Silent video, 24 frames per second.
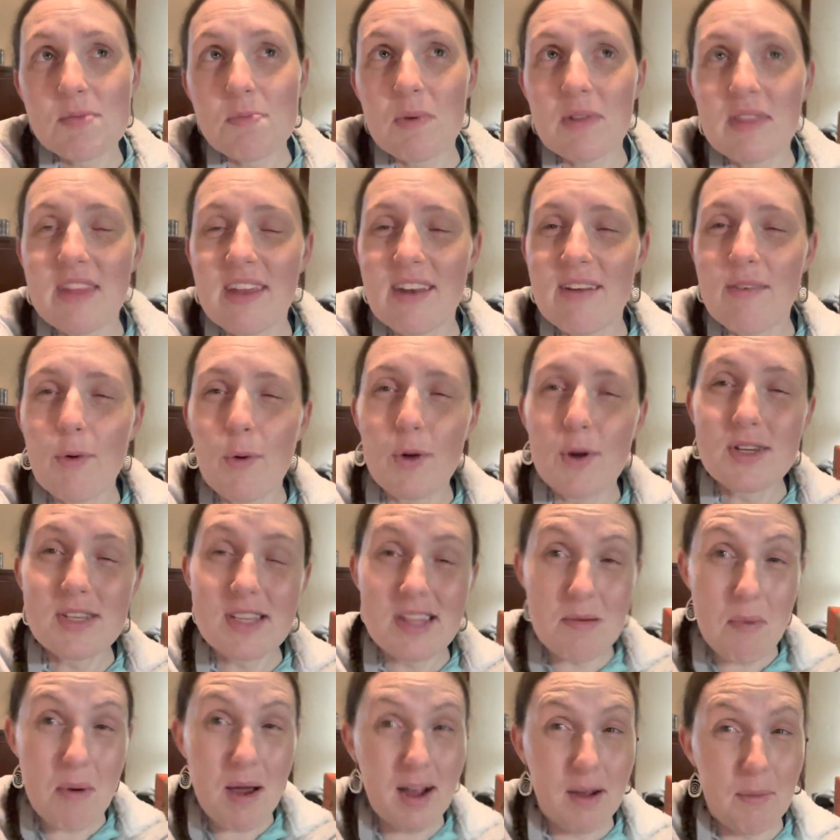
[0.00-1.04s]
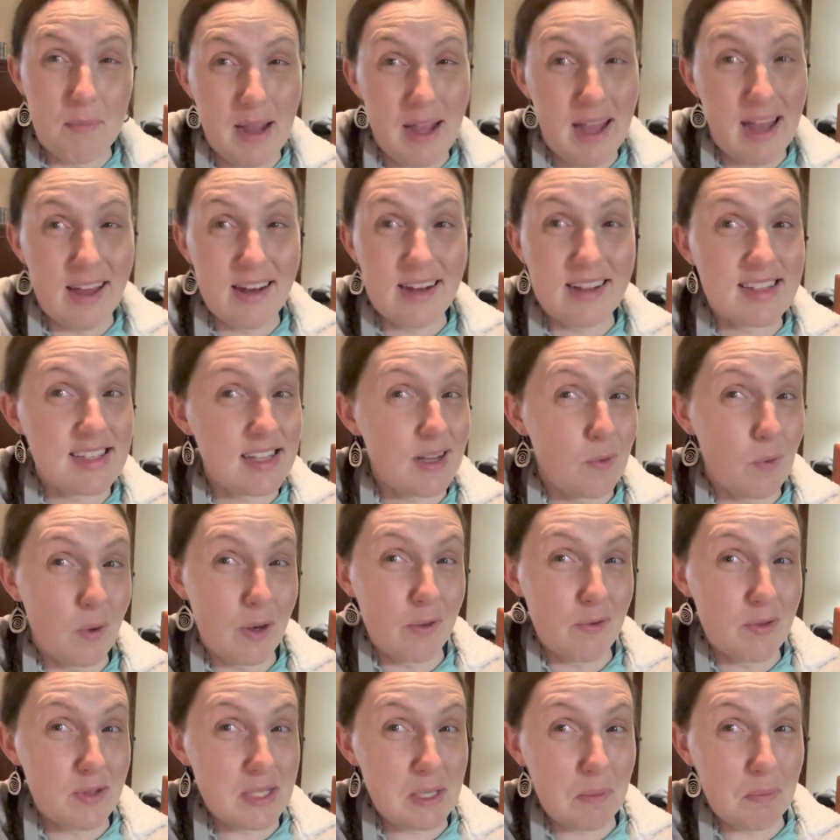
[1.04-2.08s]
But then of course in the back of my head, it's like, what
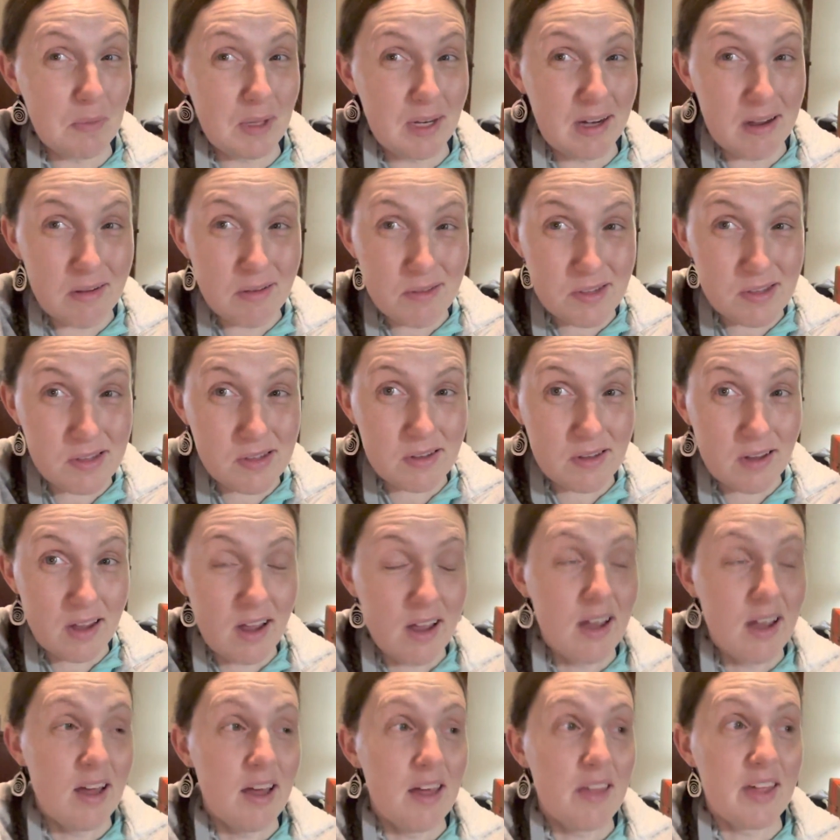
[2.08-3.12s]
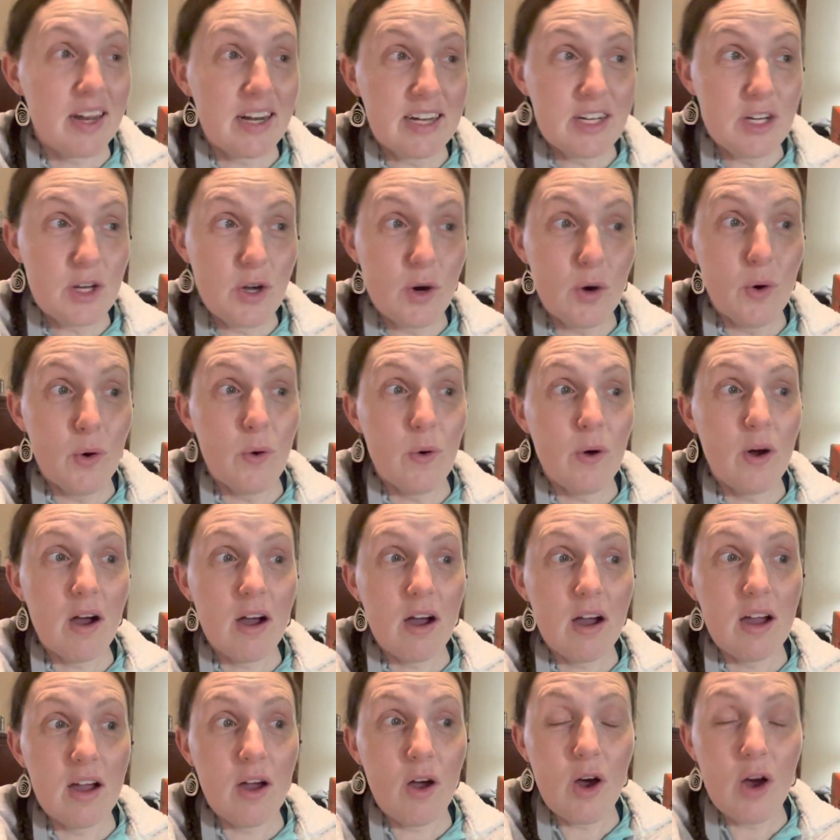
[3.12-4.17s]
if it's something else that I know
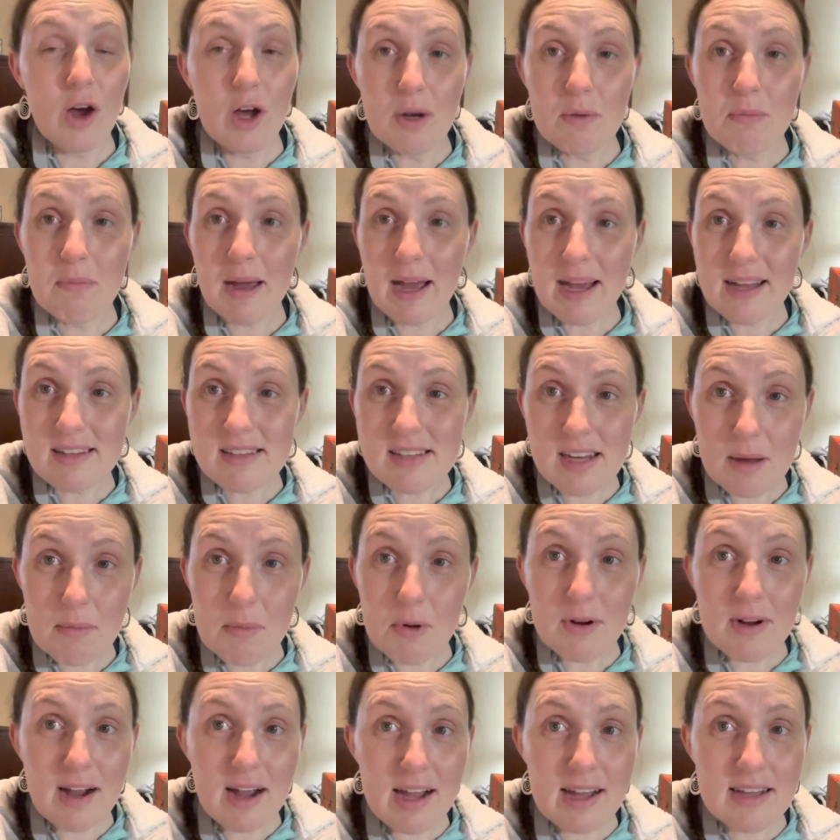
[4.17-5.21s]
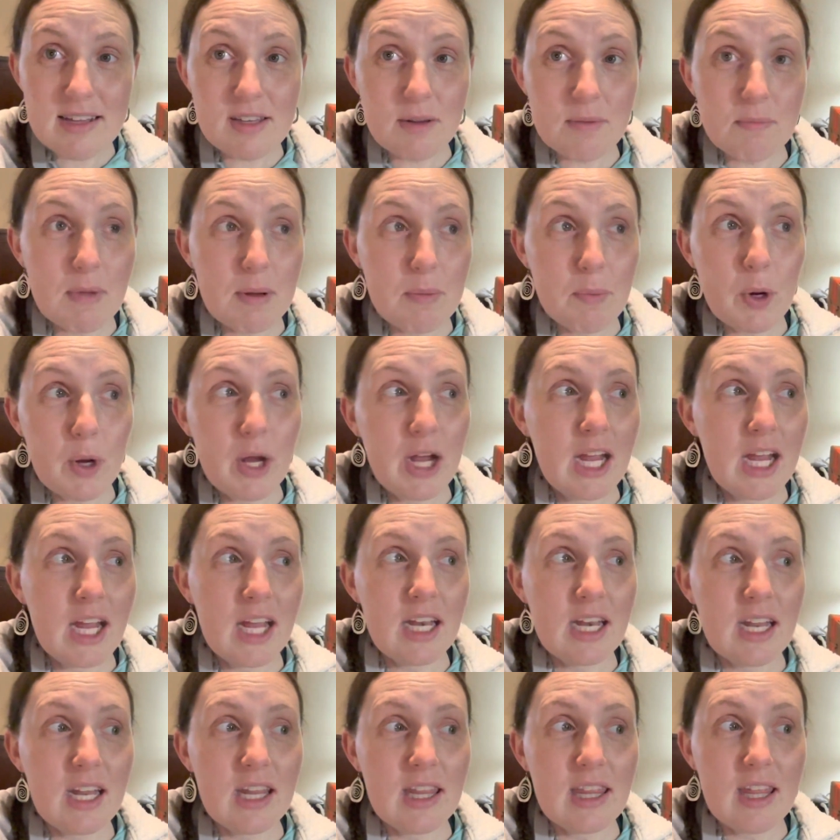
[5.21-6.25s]
on past MRIs on my
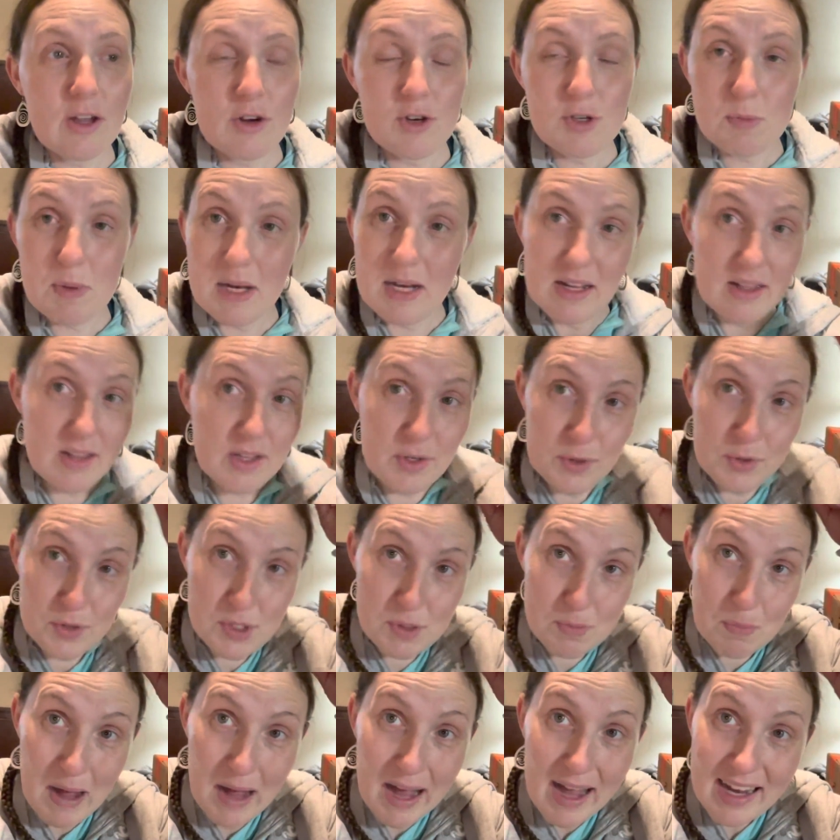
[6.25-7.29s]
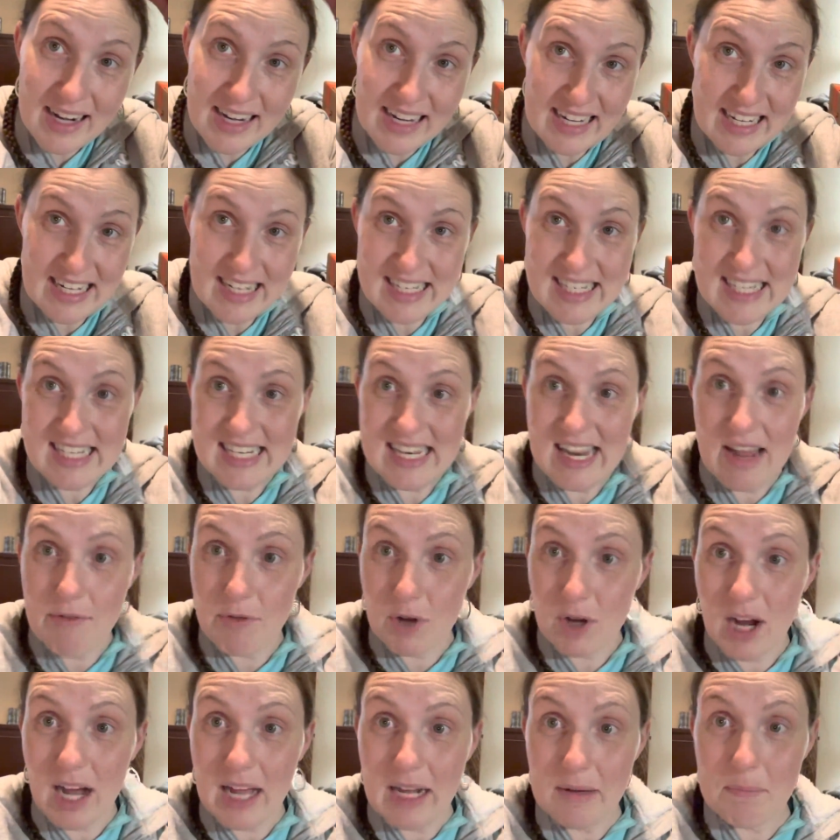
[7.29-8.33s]
brain, there's been a little spot and it's
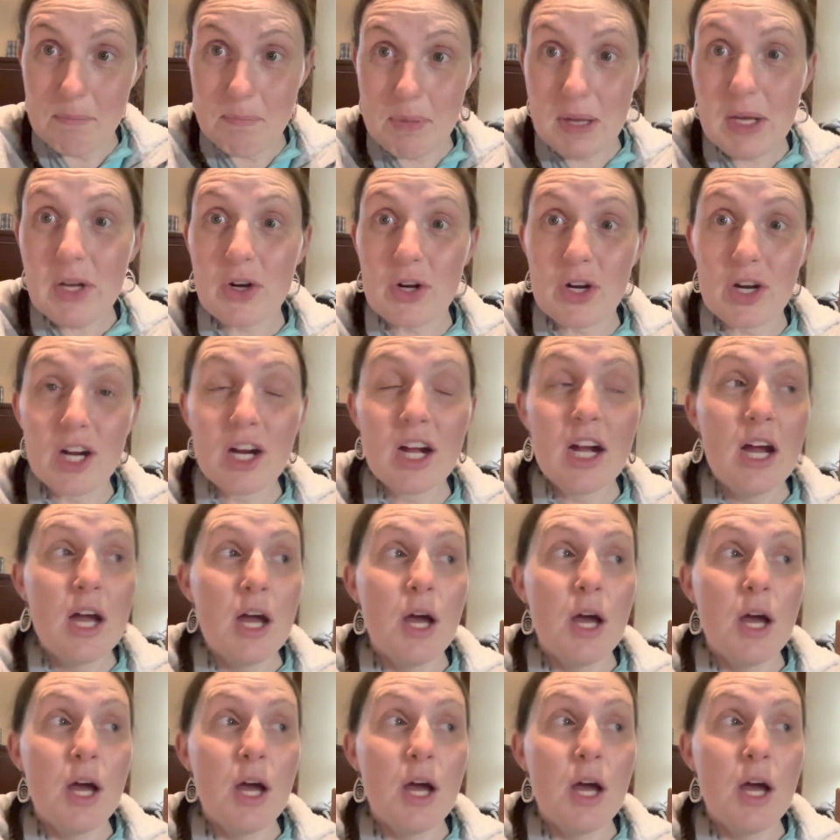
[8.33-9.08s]
never gotten bigger.